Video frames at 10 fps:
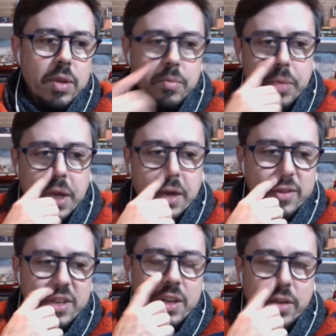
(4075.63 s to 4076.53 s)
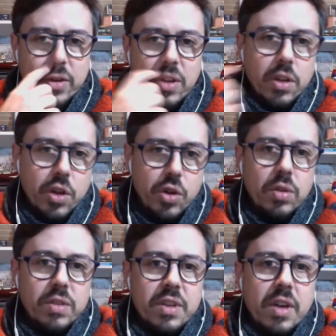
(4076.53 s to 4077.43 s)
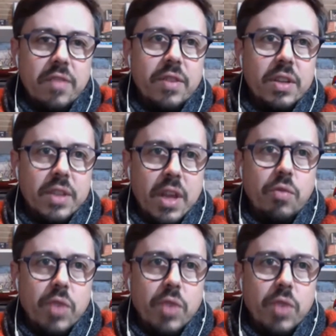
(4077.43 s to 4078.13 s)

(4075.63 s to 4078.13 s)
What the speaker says: Because it does all the cool stuff that an